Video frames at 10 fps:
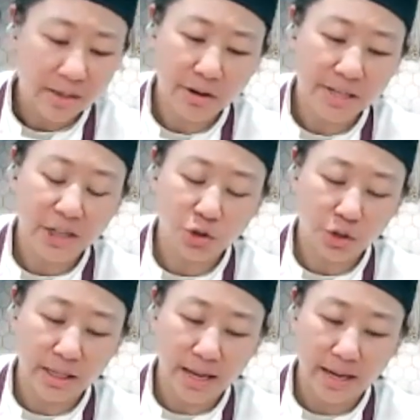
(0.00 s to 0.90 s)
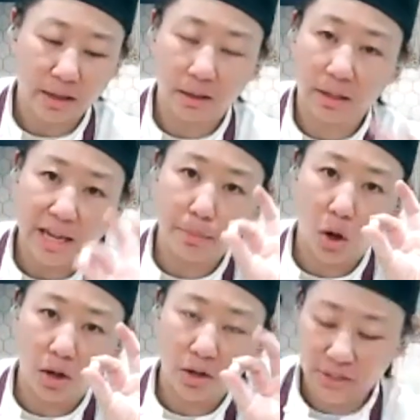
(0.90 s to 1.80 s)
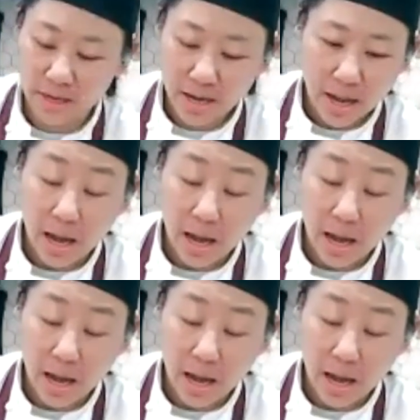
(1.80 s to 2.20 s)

They're essentially like clay balls.